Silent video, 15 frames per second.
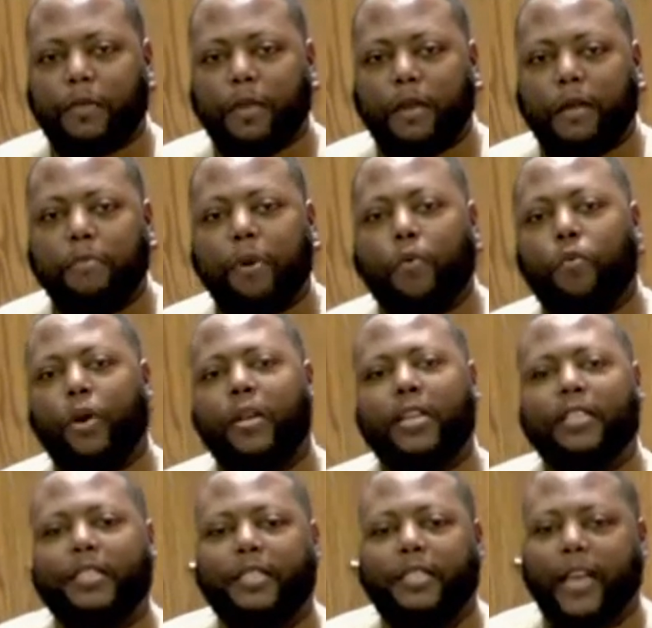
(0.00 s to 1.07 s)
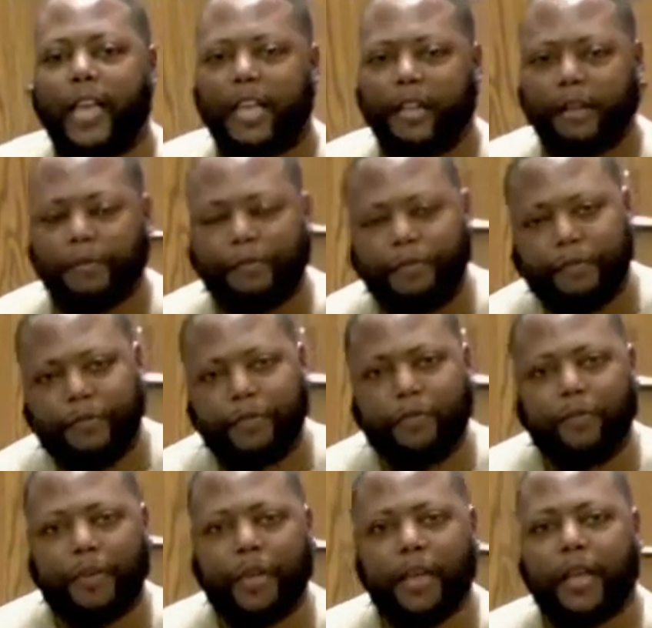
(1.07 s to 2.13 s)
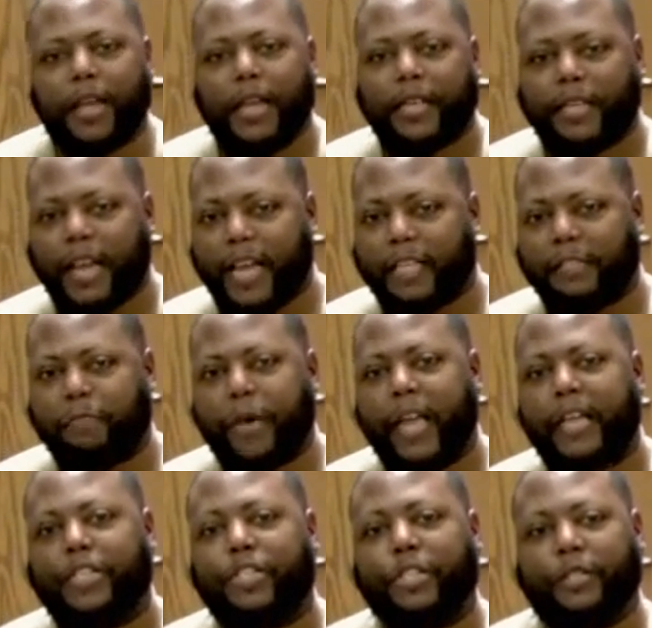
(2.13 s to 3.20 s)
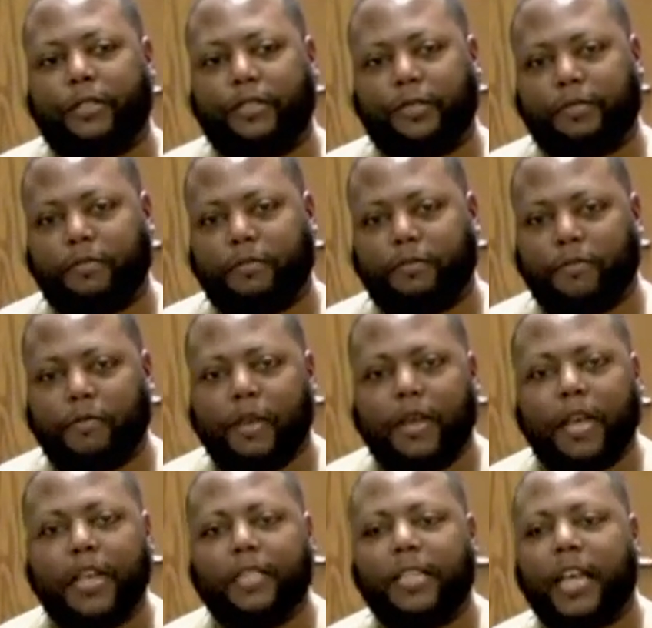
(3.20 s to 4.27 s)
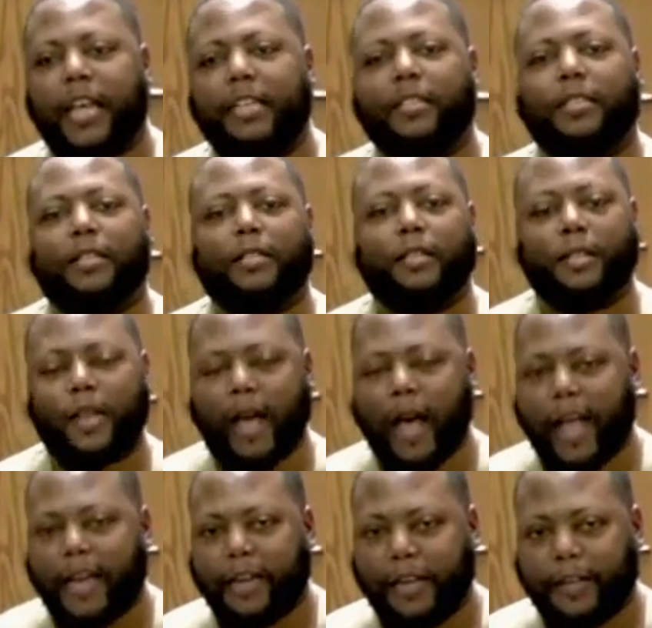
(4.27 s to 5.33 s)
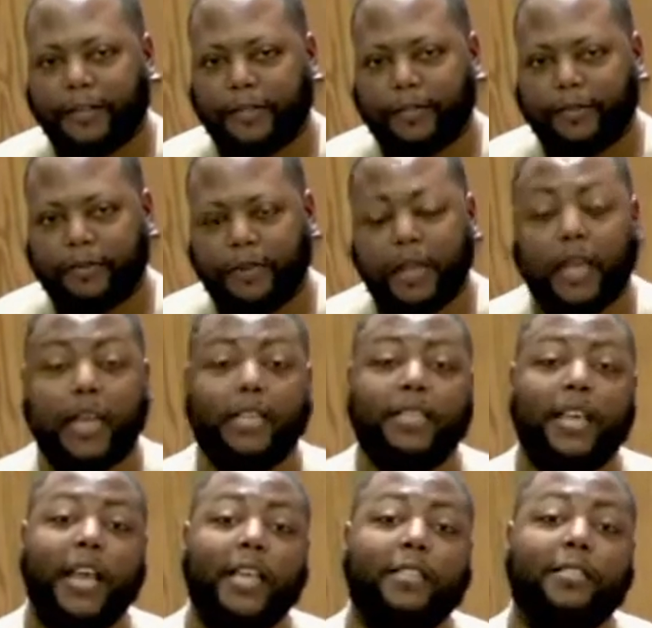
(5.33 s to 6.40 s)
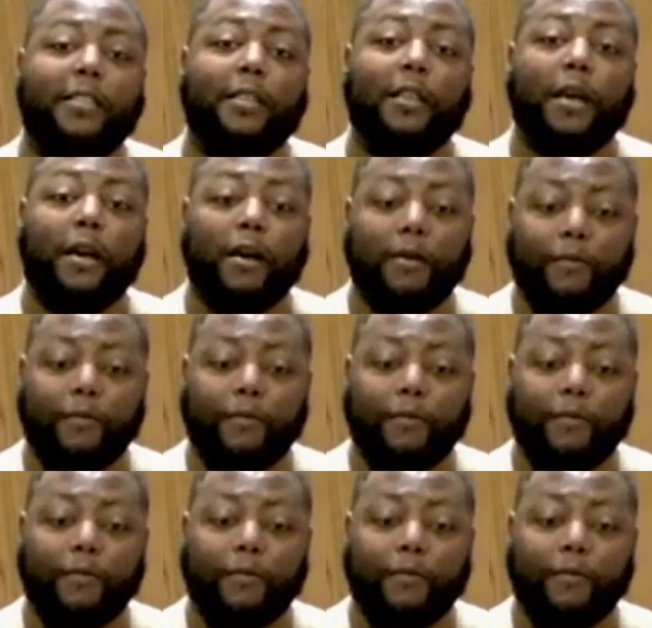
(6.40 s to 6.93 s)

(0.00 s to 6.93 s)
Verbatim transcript: But what does it take? It takes patience. It takes kindness. It takes love.